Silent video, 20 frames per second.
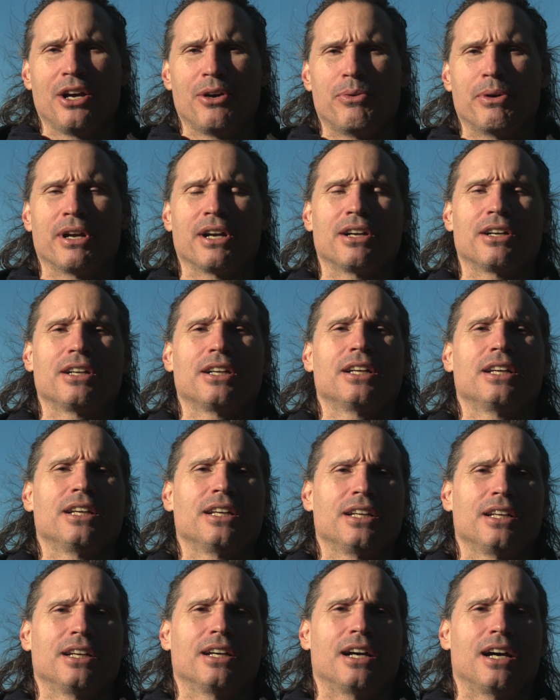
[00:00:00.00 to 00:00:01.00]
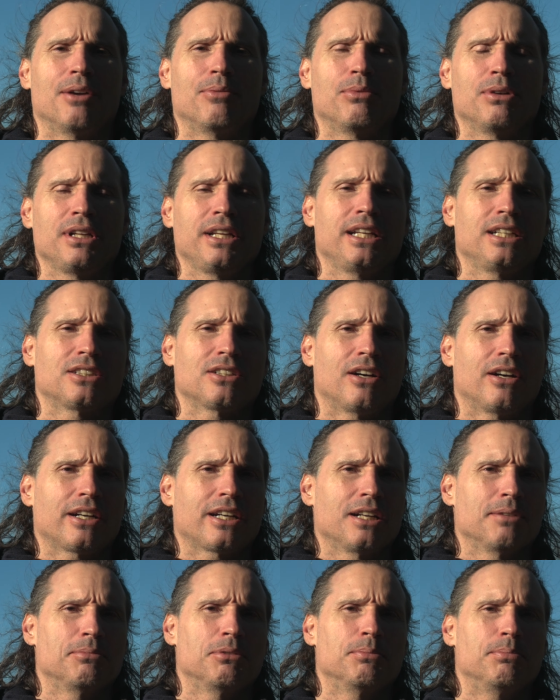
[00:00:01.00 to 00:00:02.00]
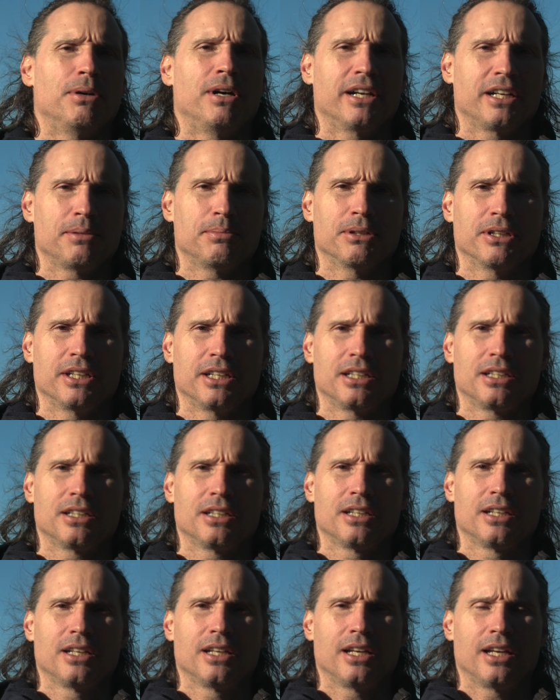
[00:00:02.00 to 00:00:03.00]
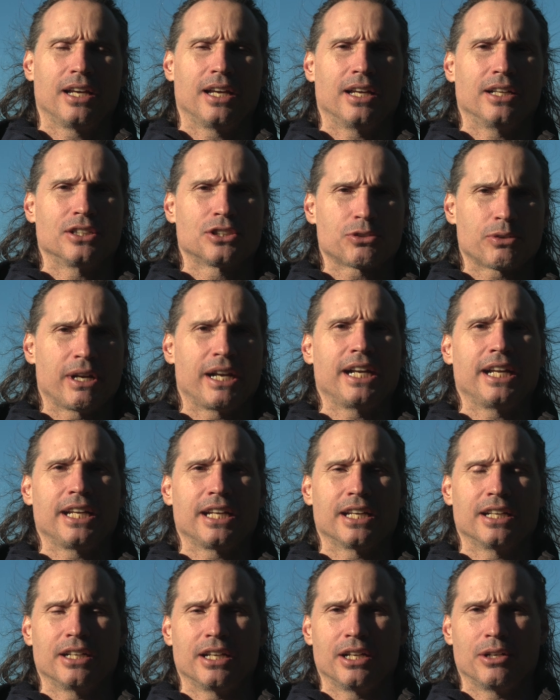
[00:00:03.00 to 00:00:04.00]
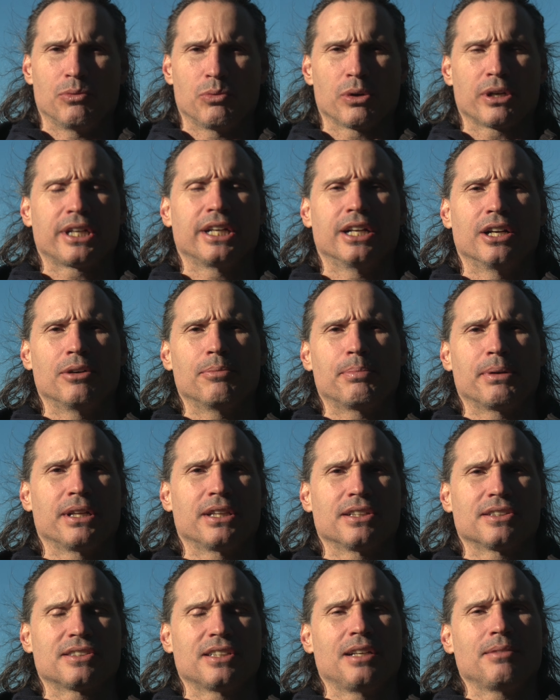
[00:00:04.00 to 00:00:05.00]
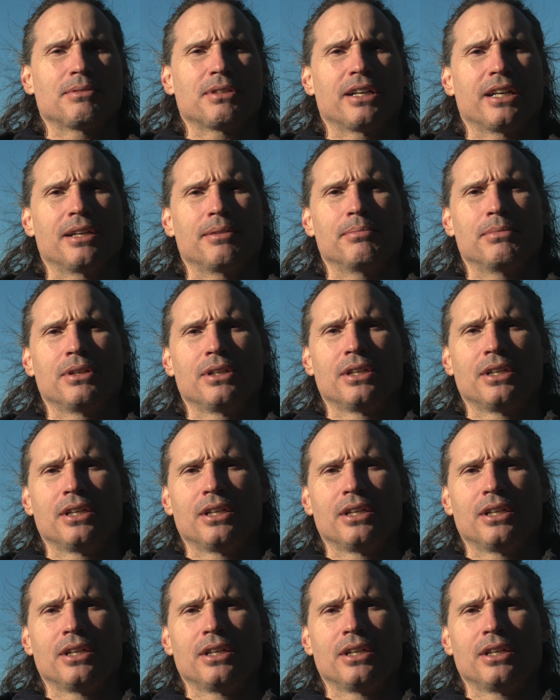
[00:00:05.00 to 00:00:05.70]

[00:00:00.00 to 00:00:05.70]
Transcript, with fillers: where I'm really talking about bodybuilding and training and working out, but at the same time,